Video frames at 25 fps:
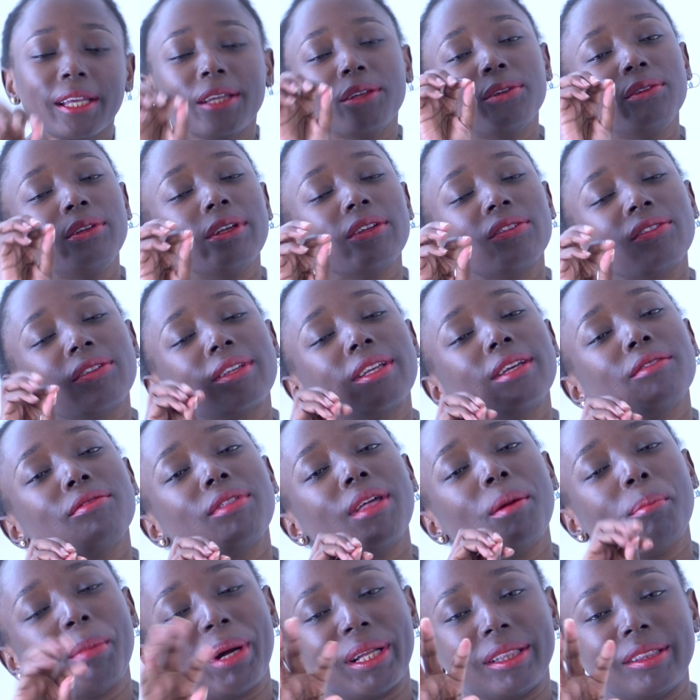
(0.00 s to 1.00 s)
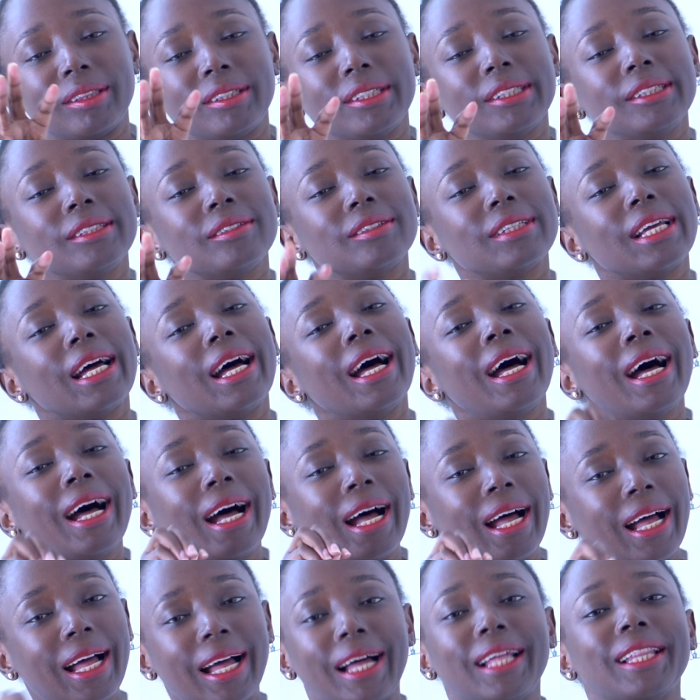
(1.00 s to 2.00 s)
You just give them a teaser
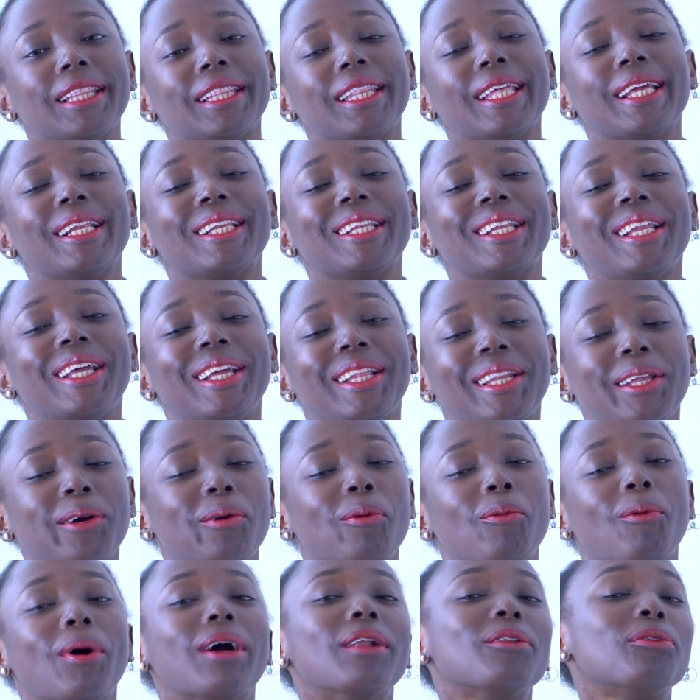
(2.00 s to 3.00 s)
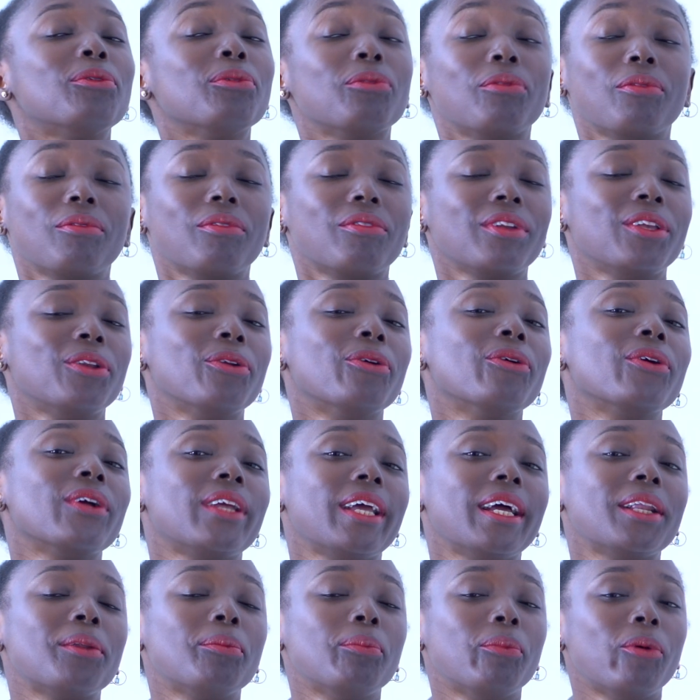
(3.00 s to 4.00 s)
and then they'll want to, you know,
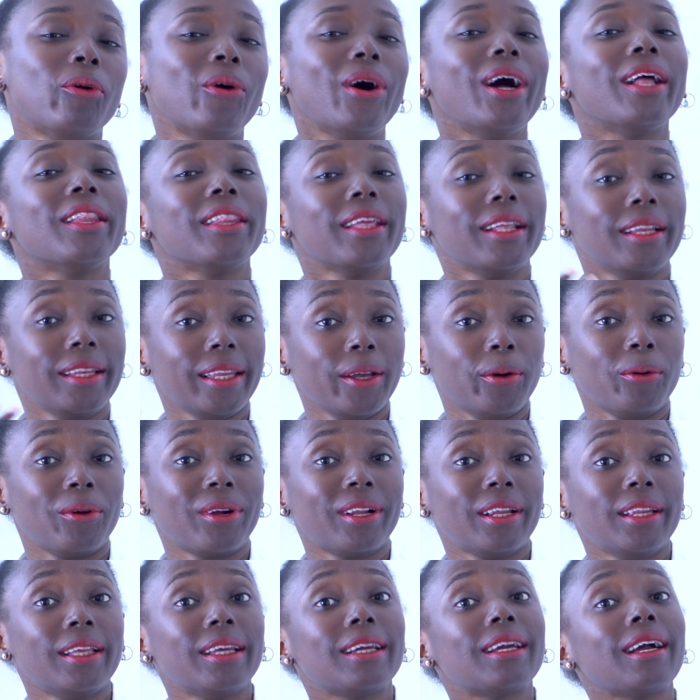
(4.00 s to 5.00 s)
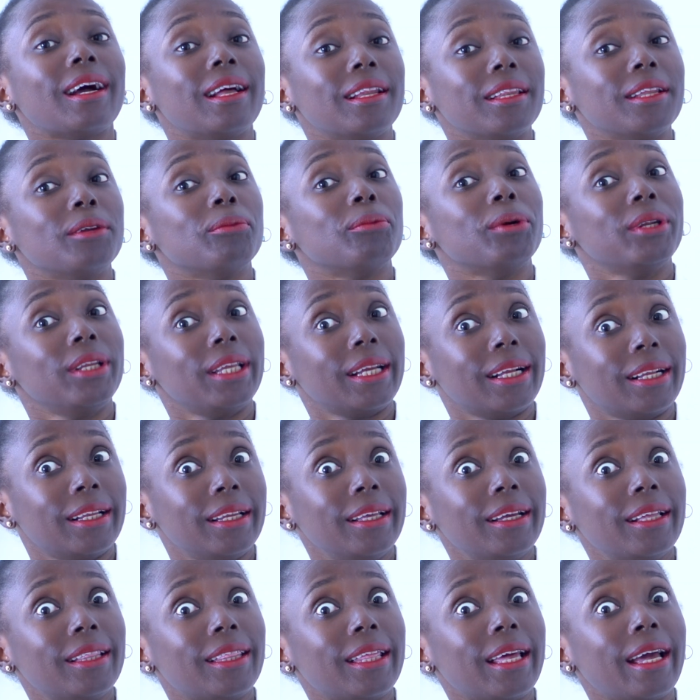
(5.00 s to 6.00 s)
get more, and then they'll click, and then when they
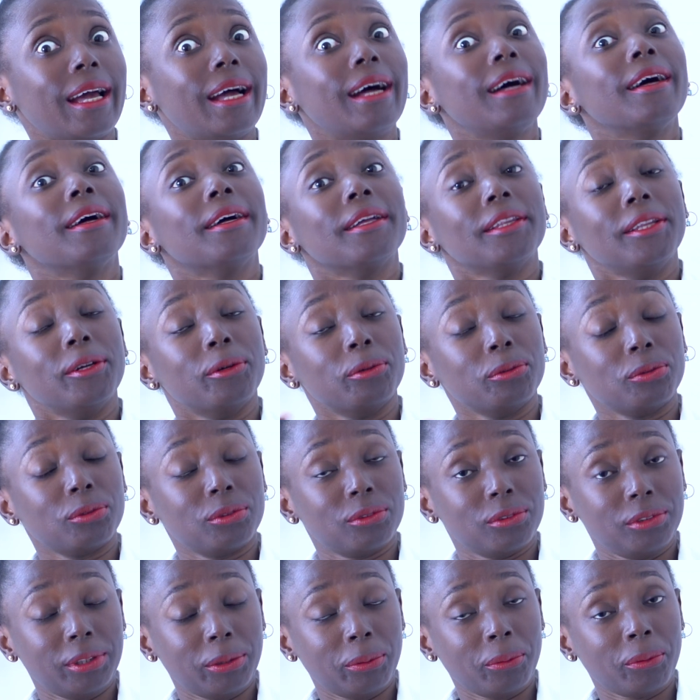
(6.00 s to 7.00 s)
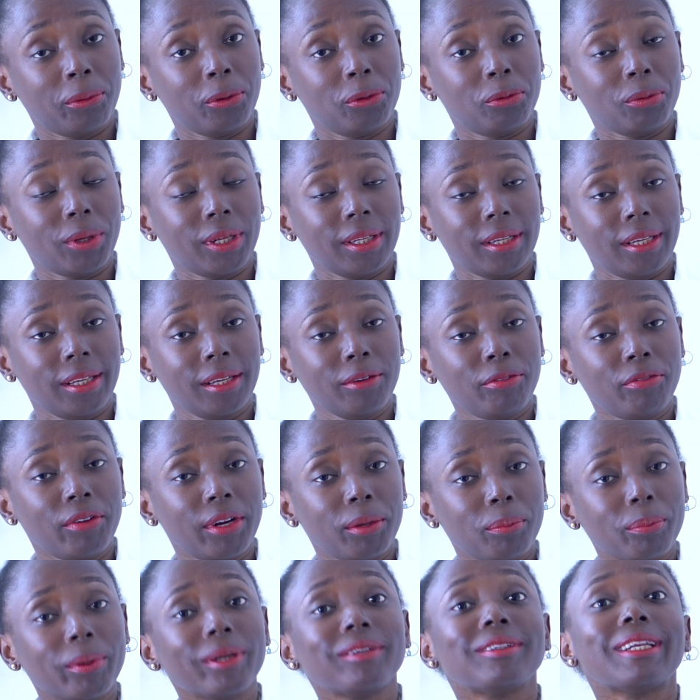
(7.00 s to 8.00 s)
click there, they'll go to a
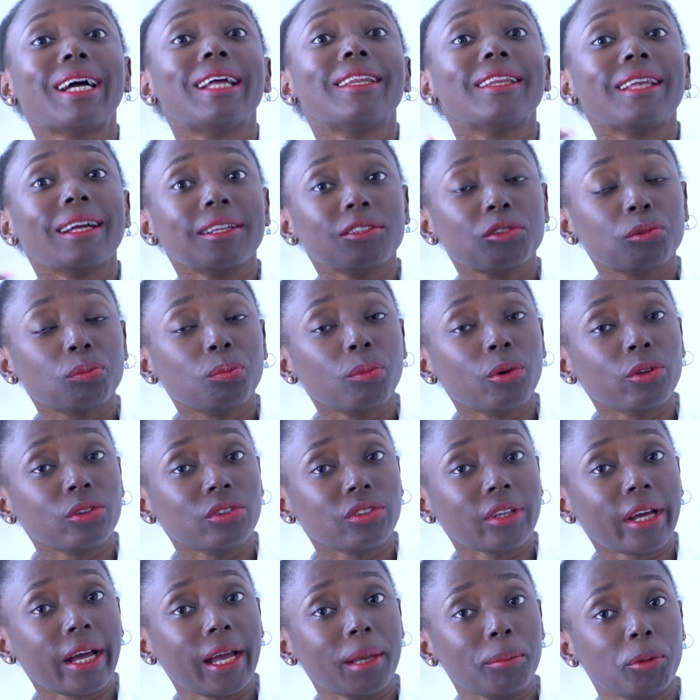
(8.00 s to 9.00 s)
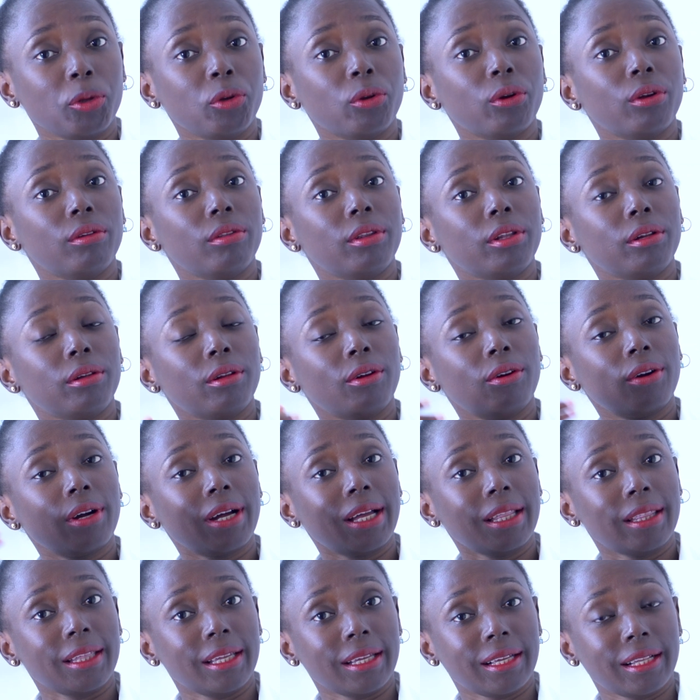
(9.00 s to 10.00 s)
different page, and that's more time. You know, the
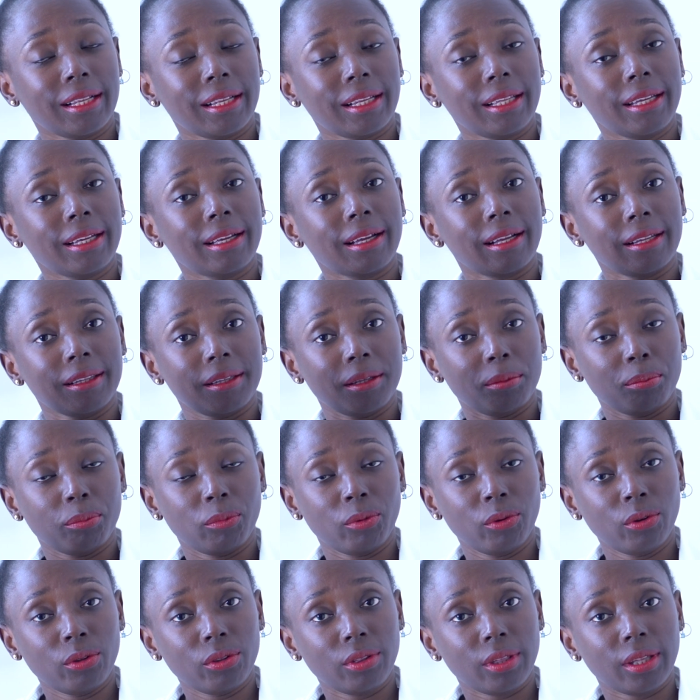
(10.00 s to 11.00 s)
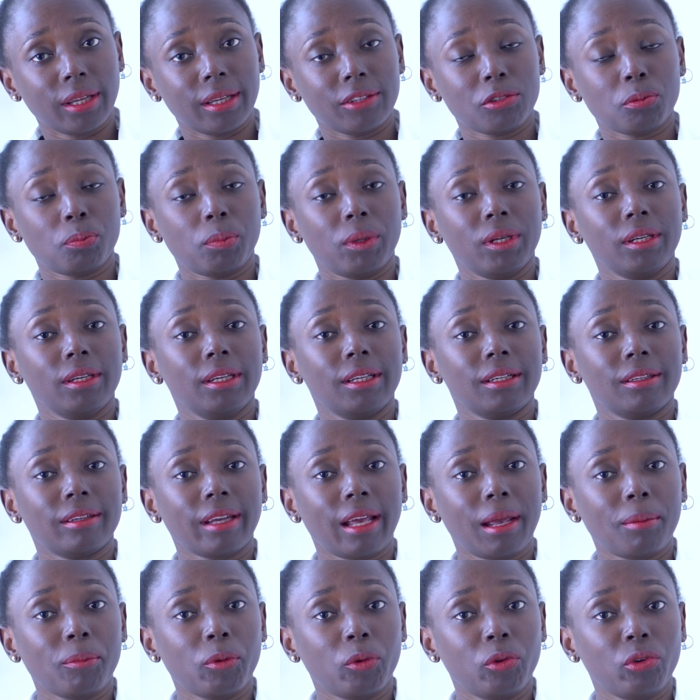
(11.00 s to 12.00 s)
longer they click and the more they are spending
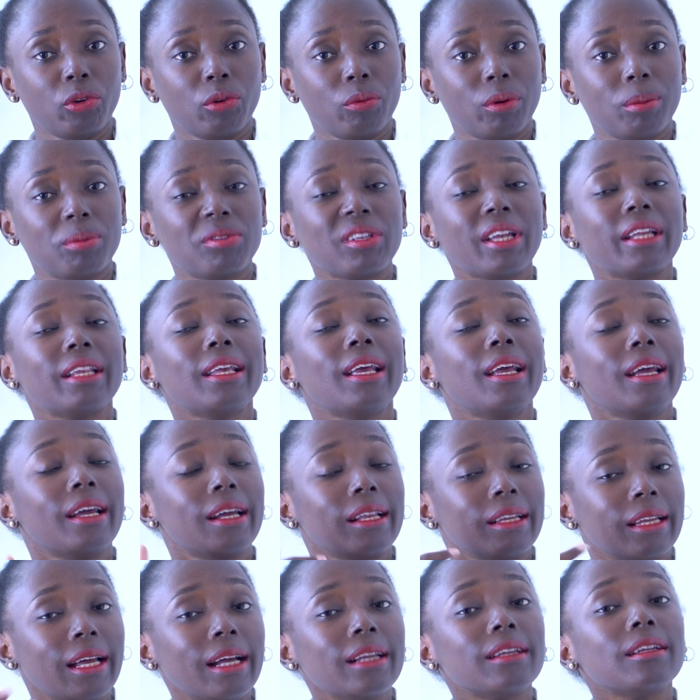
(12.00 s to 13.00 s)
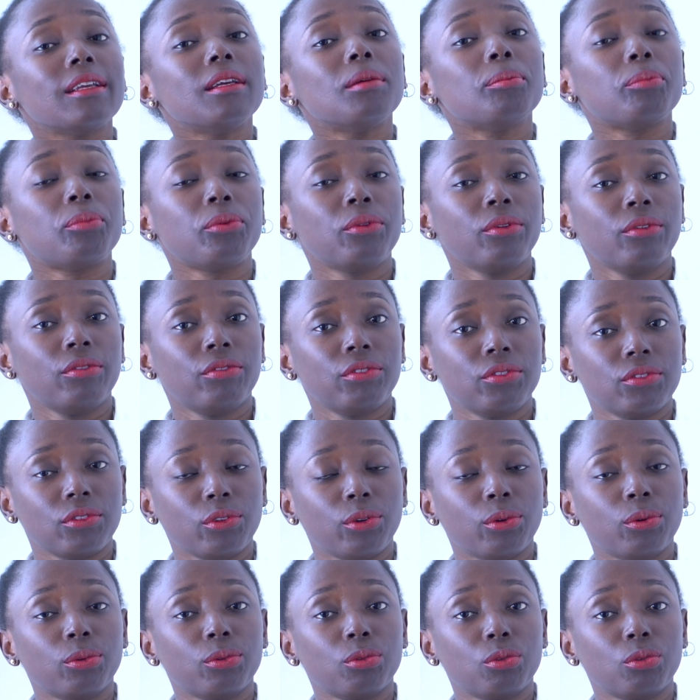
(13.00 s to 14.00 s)
time on your website, that improves your